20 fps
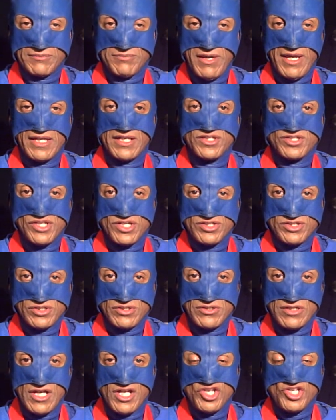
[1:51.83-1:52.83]
paying
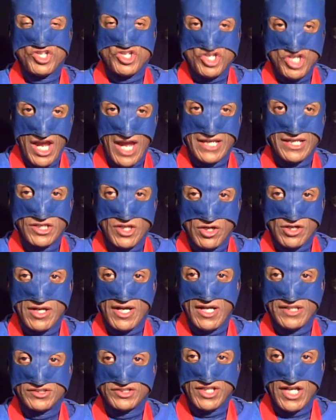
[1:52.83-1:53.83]
attention, check your
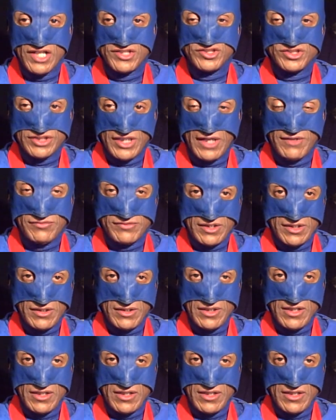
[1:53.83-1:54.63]
guns, gun safety.